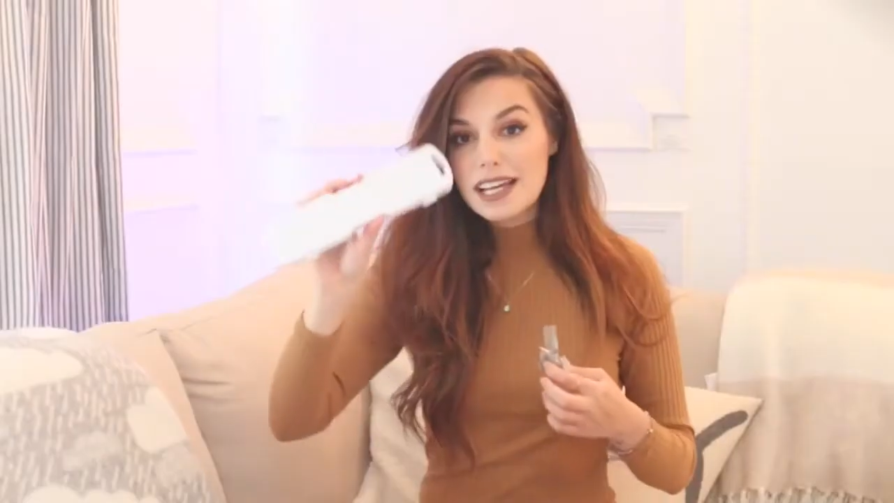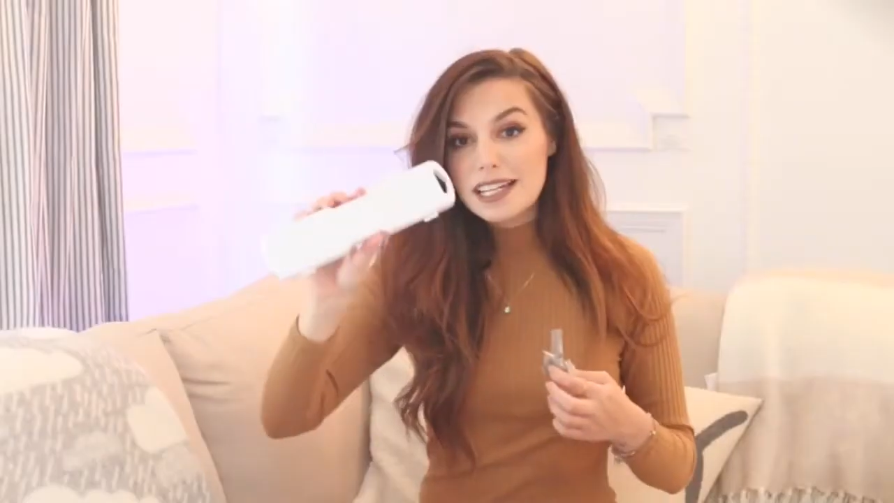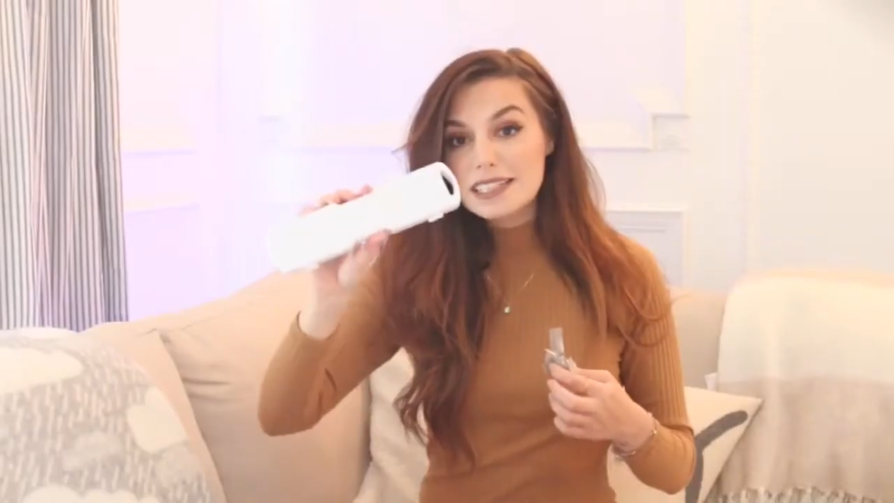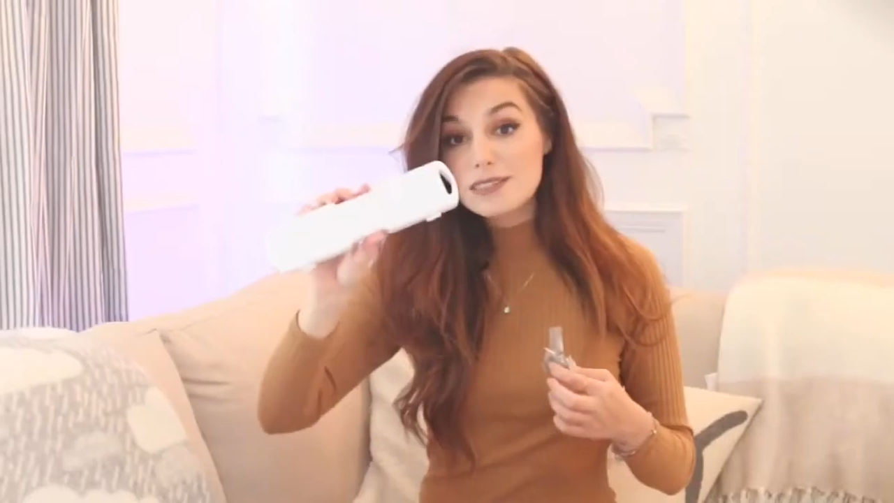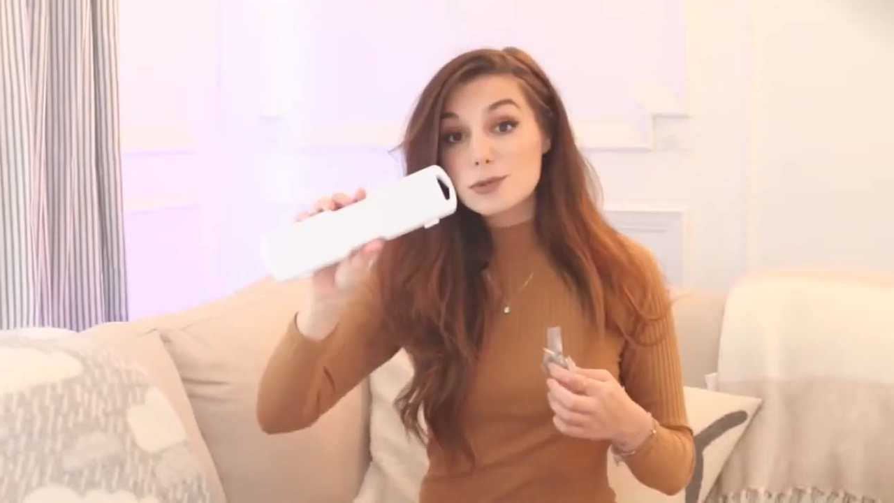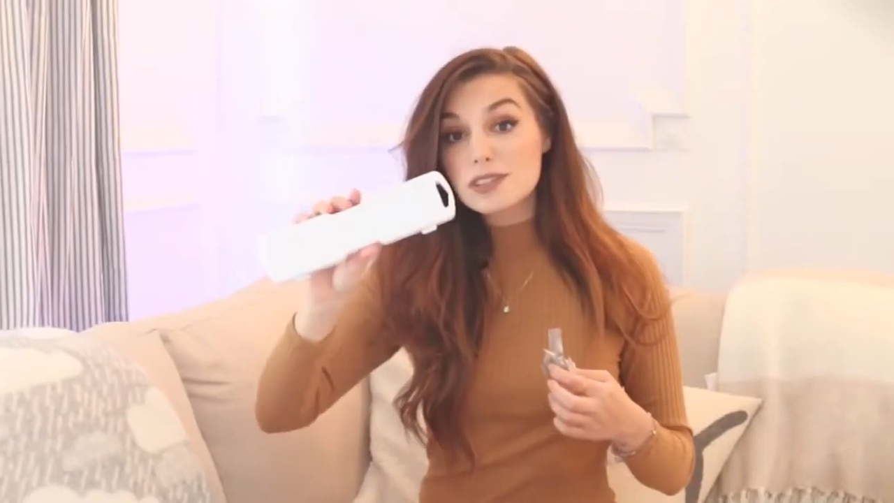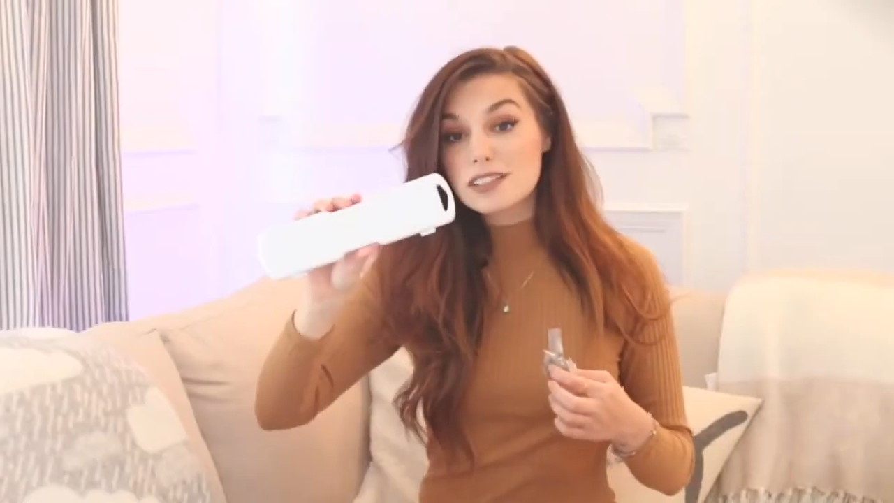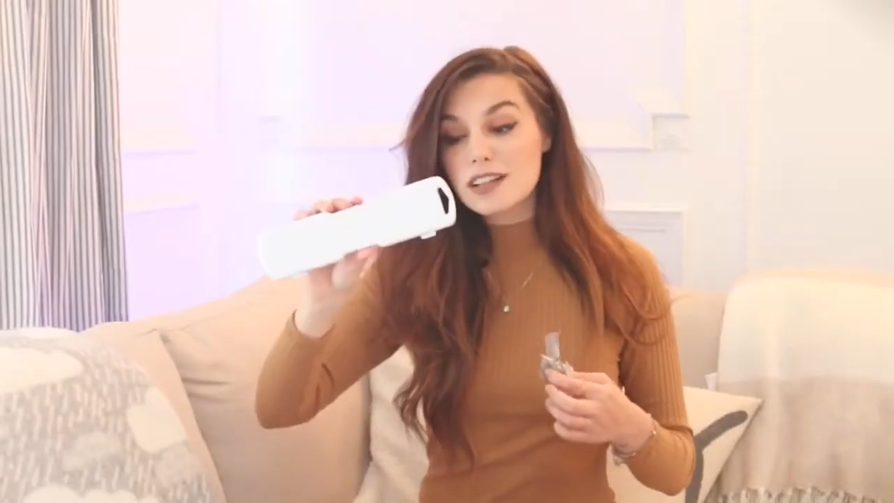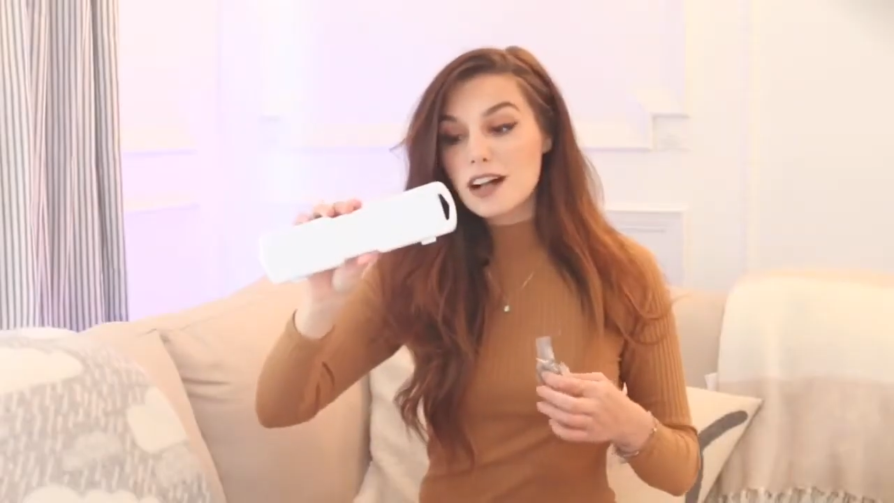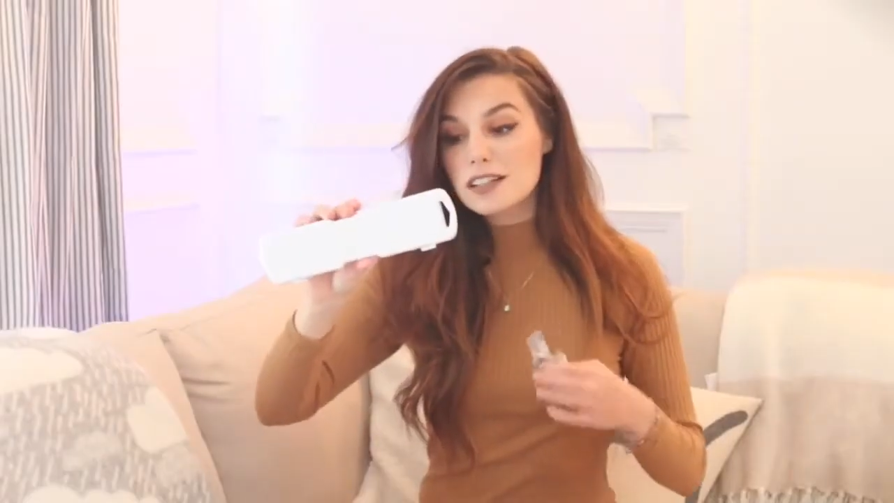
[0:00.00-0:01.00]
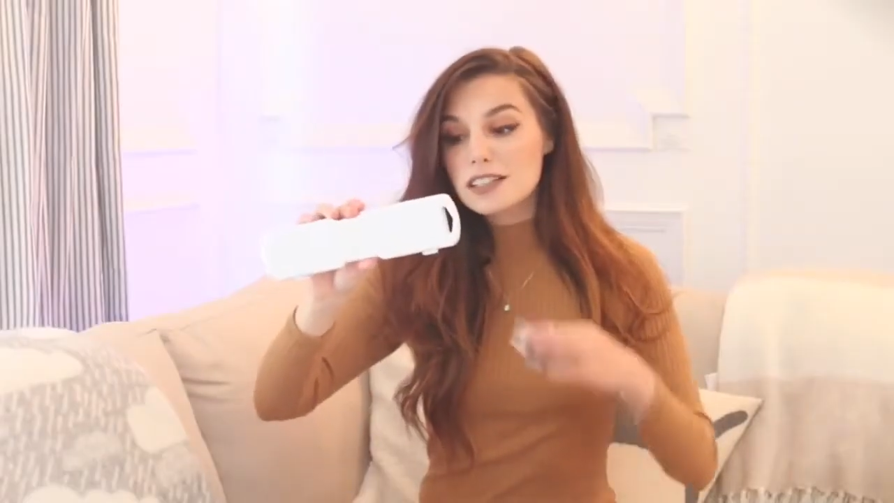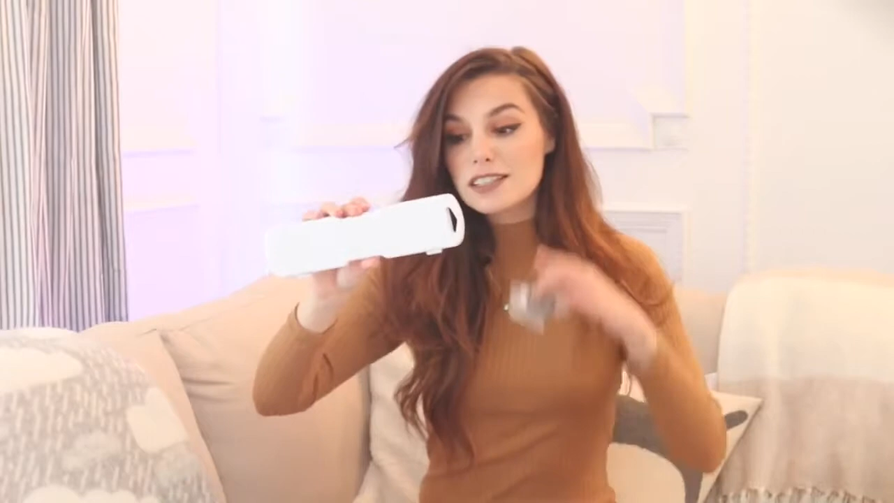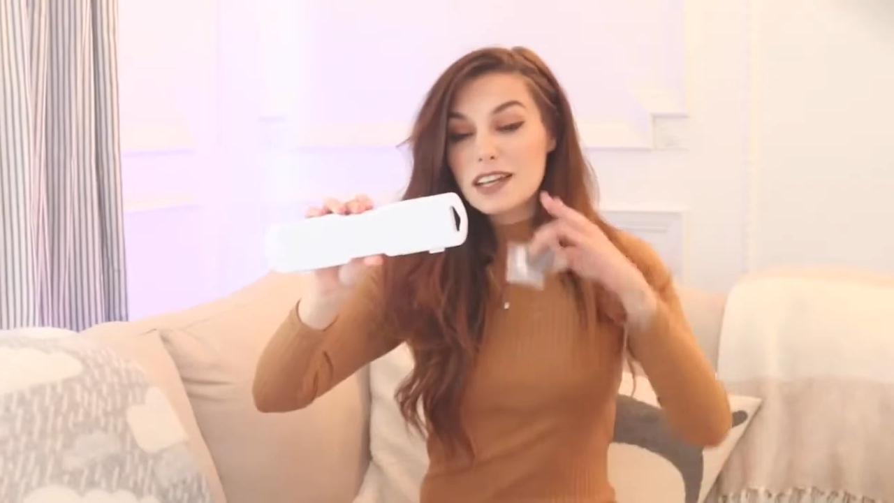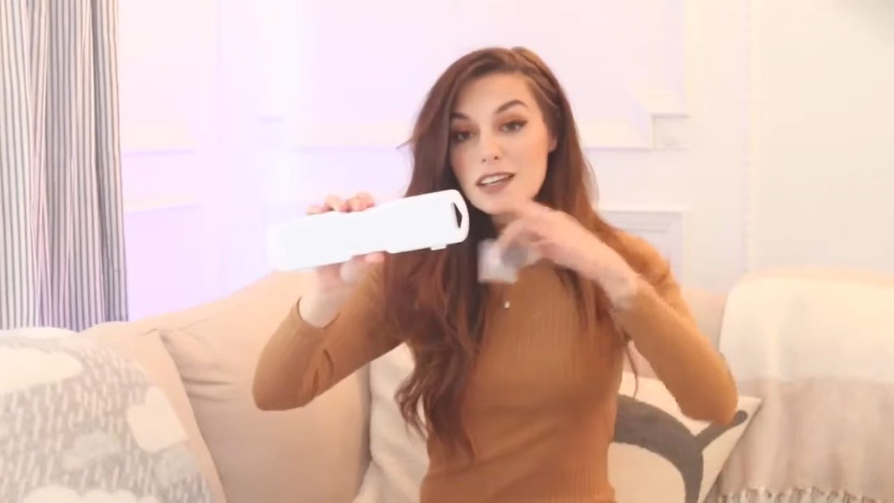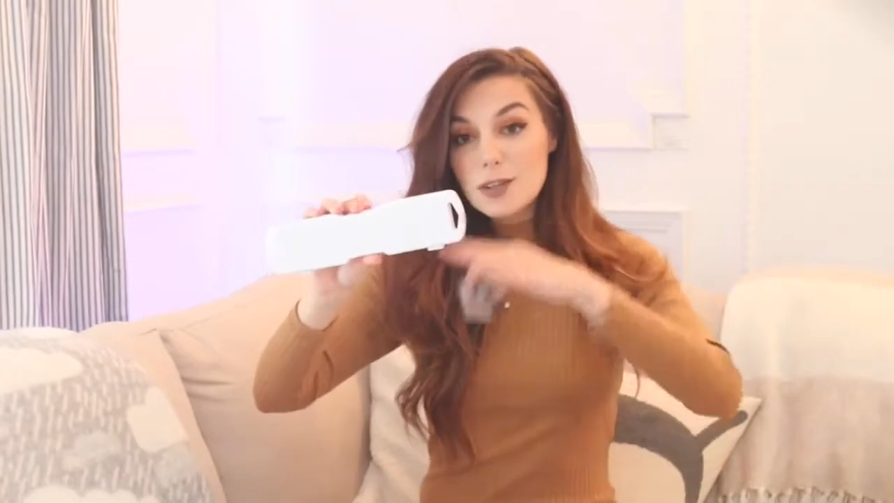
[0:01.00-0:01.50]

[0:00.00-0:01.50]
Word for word: here is watercolors.